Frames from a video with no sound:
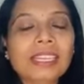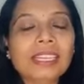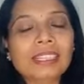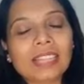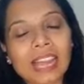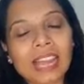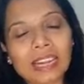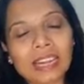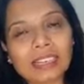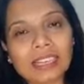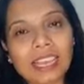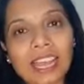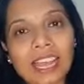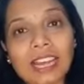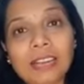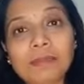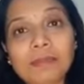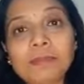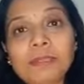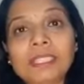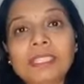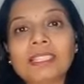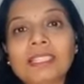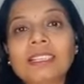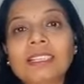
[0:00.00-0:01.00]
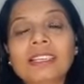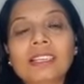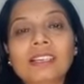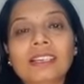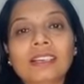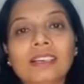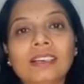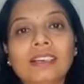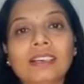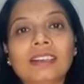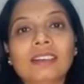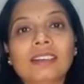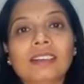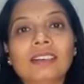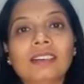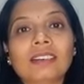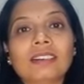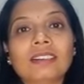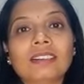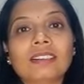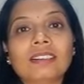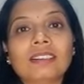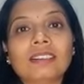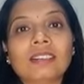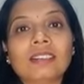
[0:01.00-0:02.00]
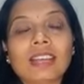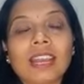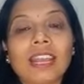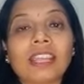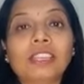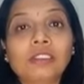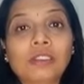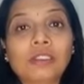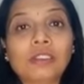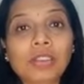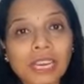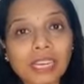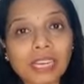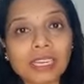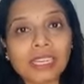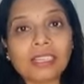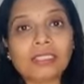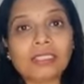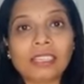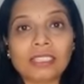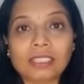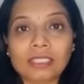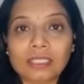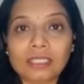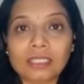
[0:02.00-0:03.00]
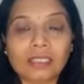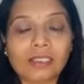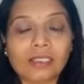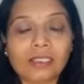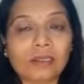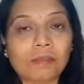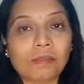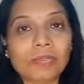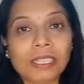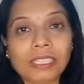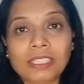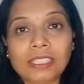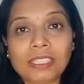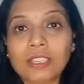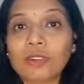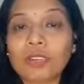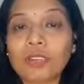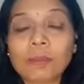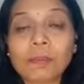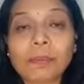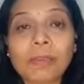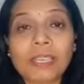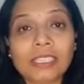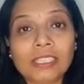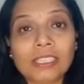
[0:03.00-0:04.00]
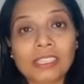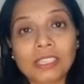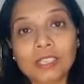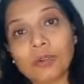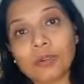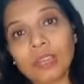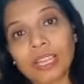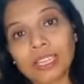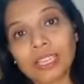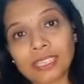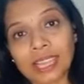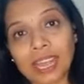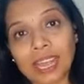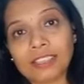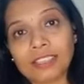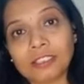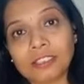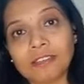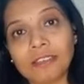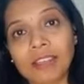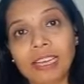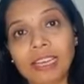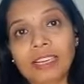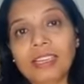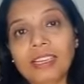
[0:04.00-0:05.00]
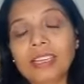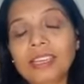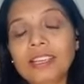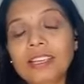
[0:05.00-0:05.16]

That helps regulating this PCOD, PCOS as well.